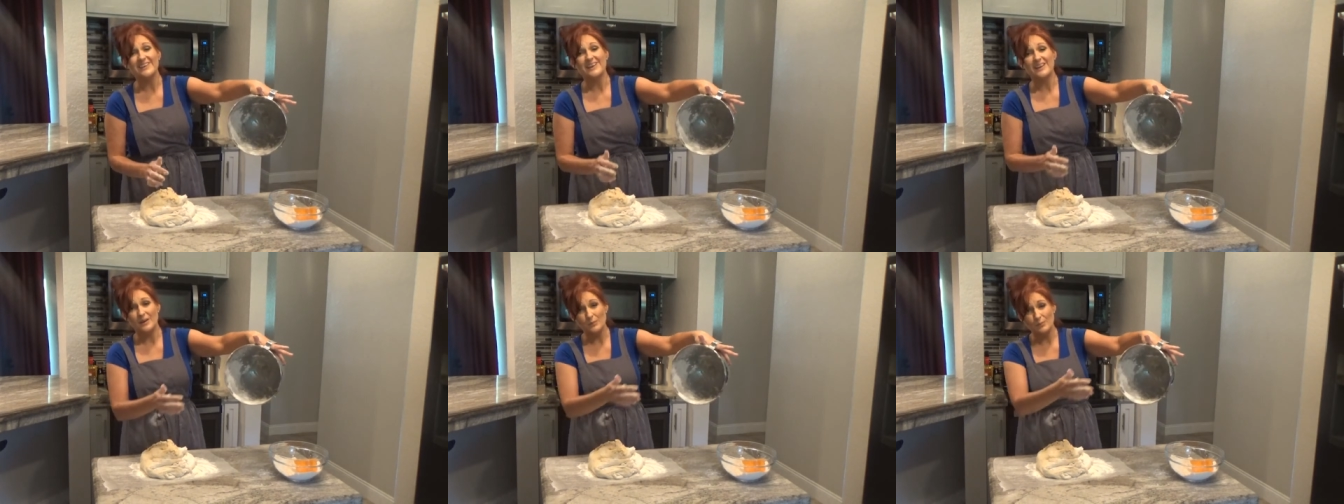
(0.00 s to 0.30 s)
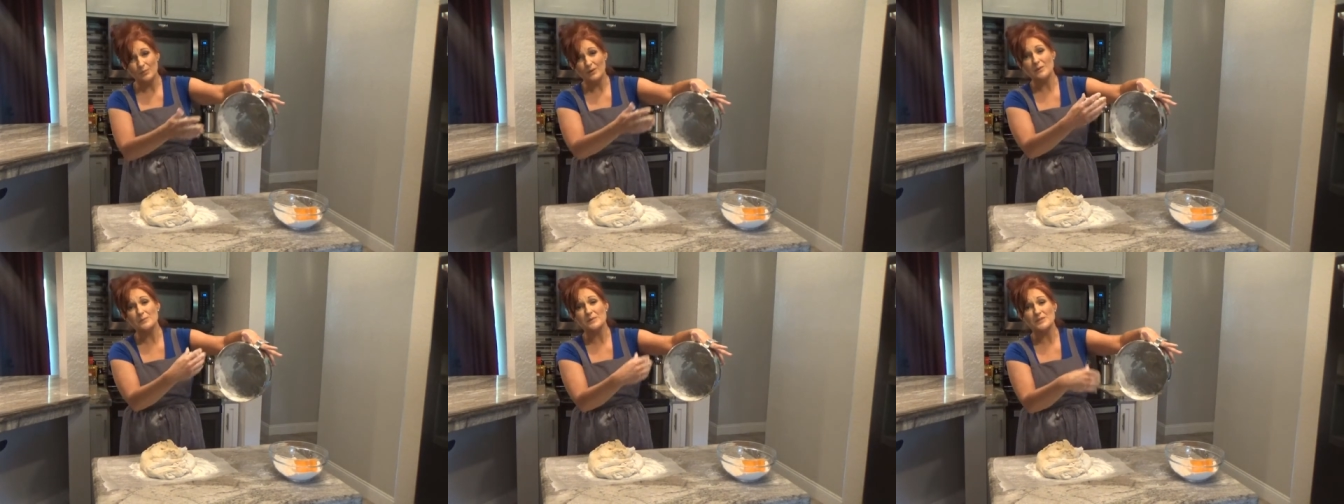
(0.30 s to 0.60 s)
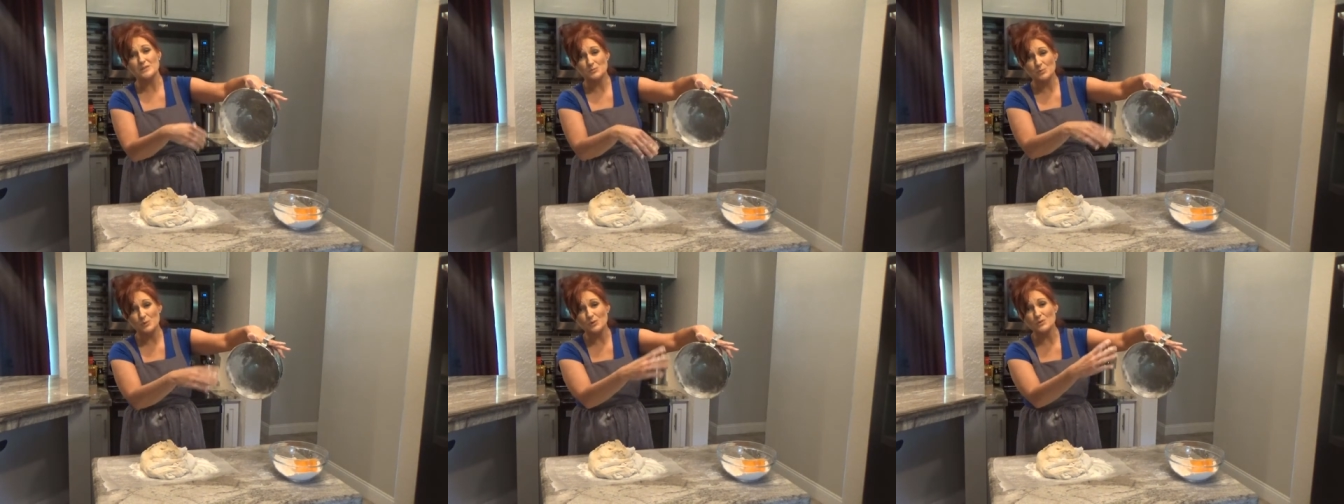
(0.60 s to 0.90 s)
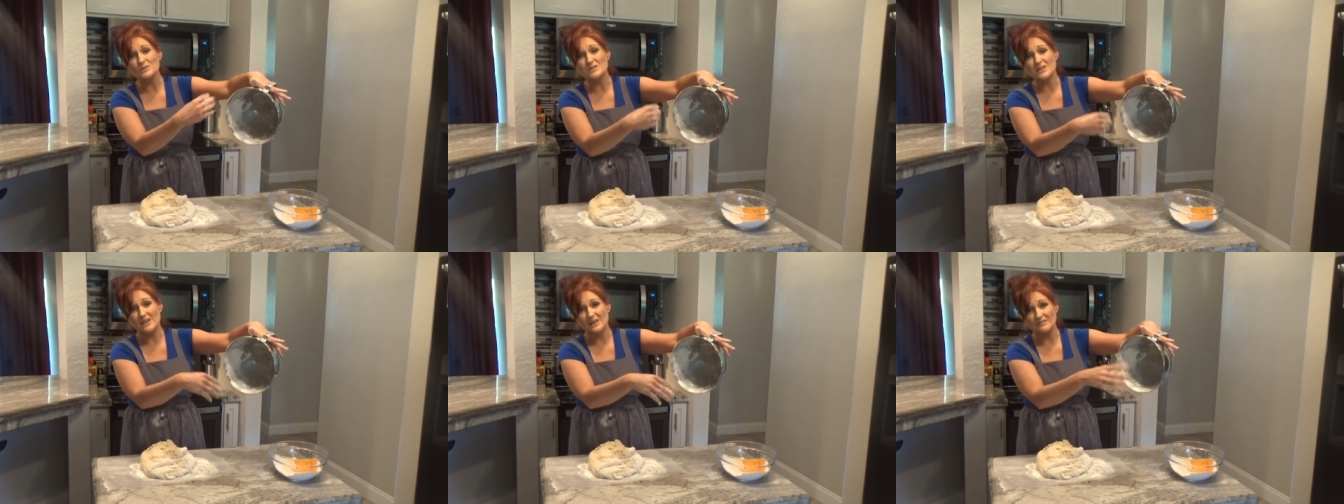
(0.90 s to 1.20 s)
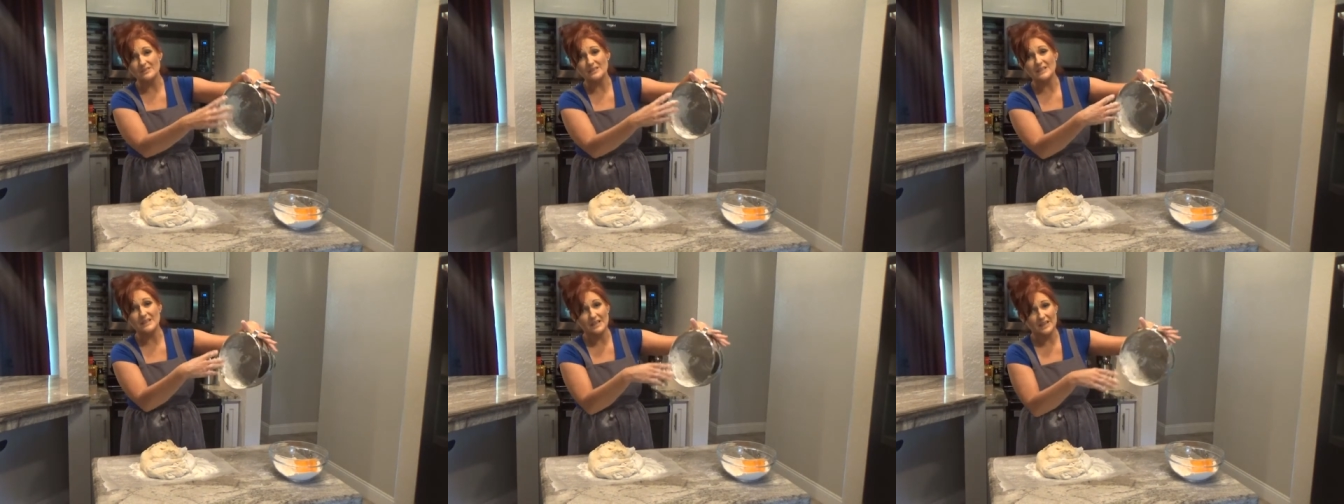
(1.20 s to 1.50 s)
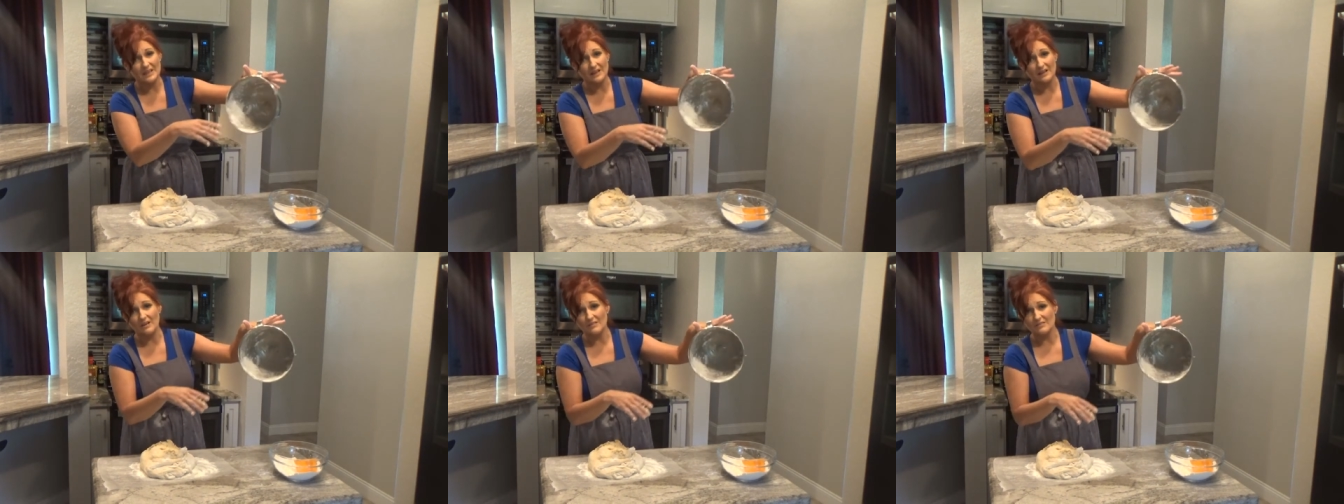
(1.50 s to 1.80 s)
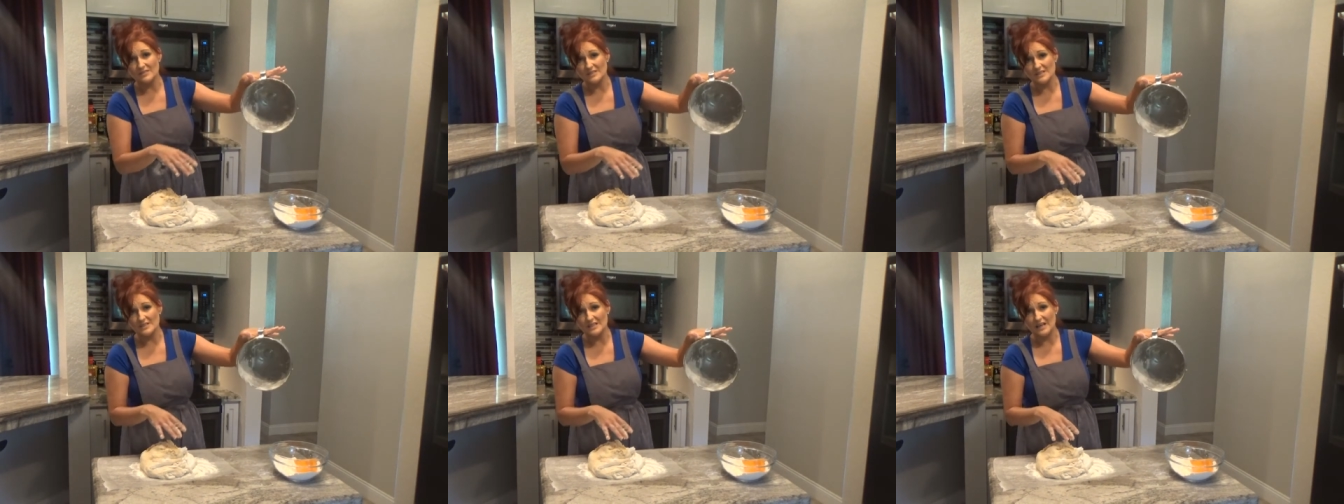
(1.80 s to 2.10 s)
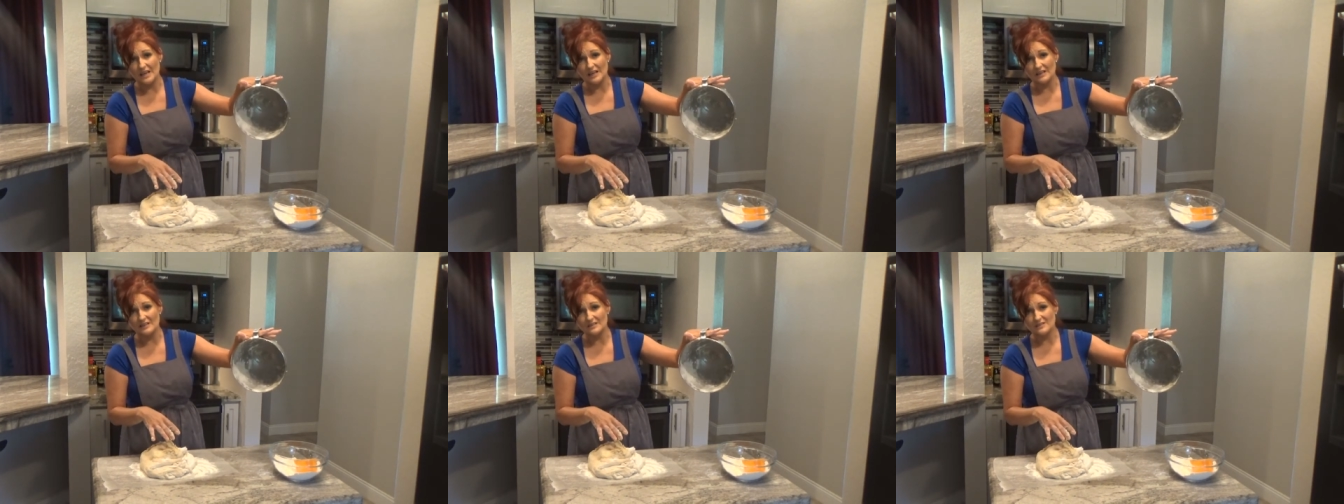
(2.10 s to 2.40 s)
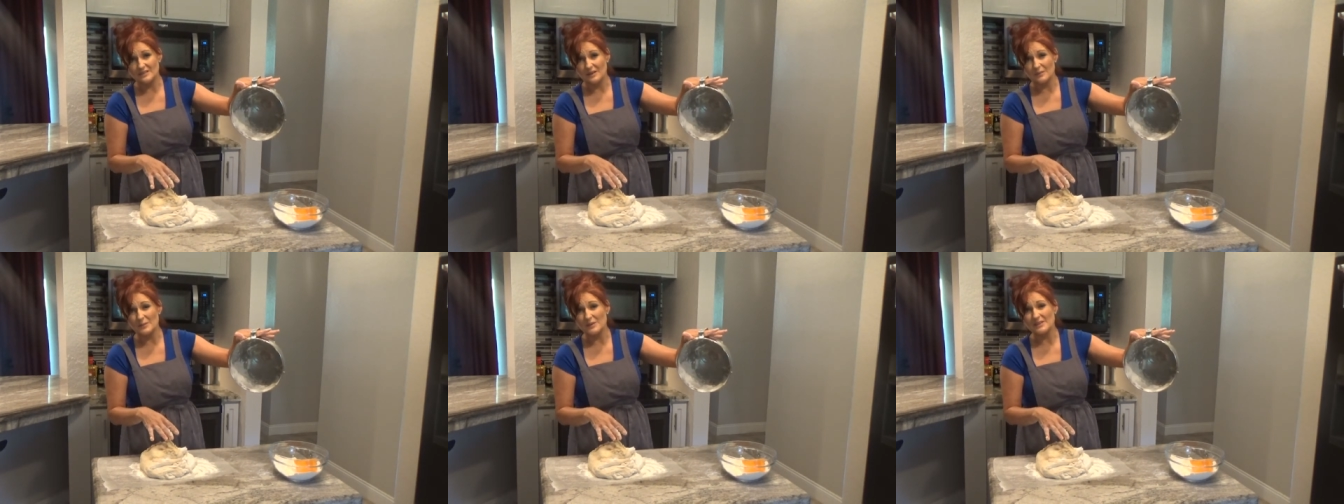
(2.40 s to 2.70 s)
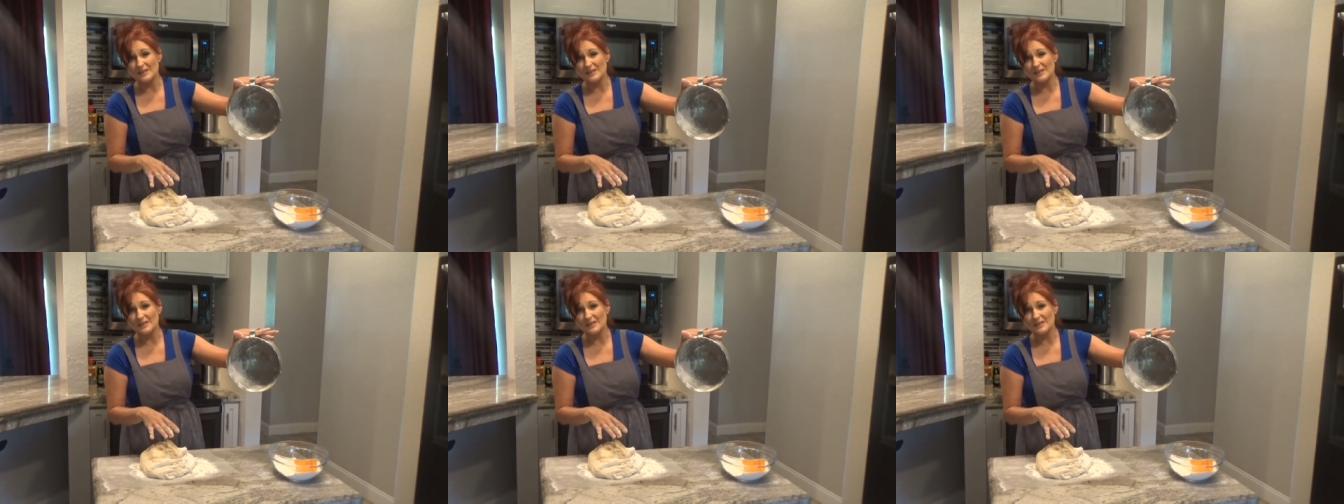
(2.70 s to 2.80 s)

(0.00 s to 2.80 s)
it pretty much pulls everything off the sides. I mean, the